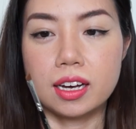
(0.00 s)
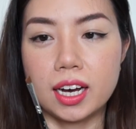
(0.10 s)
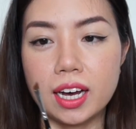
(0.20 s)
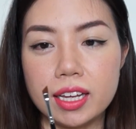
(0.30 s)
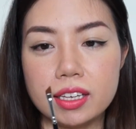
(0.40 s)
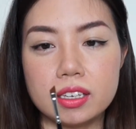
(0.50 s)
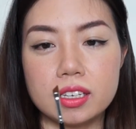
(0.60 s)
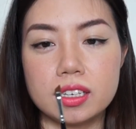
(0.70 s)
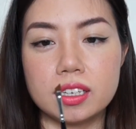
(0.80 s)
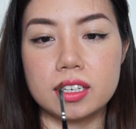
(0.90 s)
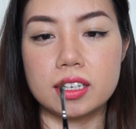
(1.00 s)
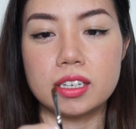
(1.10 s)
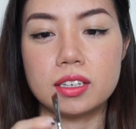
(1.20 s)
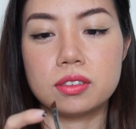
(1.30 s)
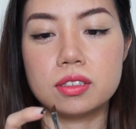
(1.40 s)
I
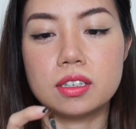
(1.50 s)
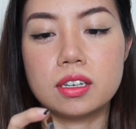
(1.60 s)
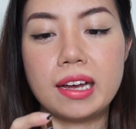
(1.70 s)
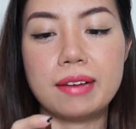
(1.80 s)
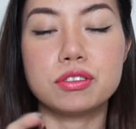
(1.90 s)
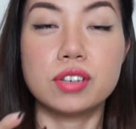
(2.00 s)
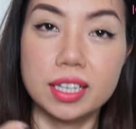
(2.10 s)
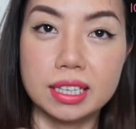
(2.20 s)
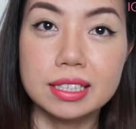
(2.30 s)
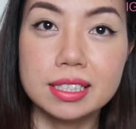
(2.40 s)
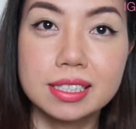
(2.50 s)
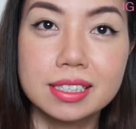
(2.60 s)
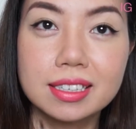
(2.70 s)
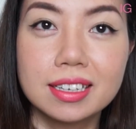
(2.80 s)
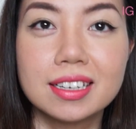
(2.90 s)
have tried this
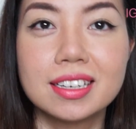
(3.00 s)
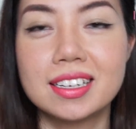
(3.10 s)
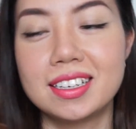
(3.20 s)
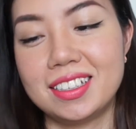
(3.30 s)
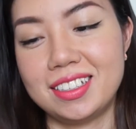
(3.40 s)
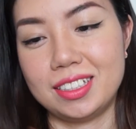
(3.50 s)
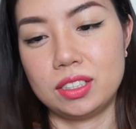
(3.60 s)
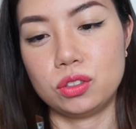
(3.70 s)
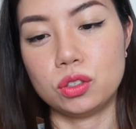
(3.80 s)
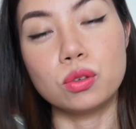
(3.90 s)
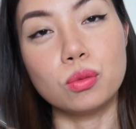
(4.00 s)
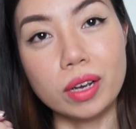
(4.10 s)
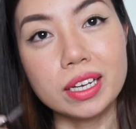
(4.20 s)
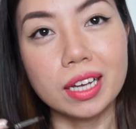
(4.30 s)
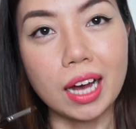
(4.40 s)
to
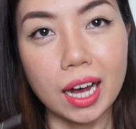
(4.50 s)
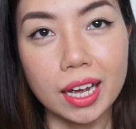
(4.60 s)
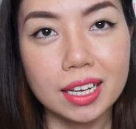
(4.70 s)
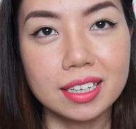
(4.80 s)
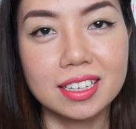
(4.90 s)
wing an eye,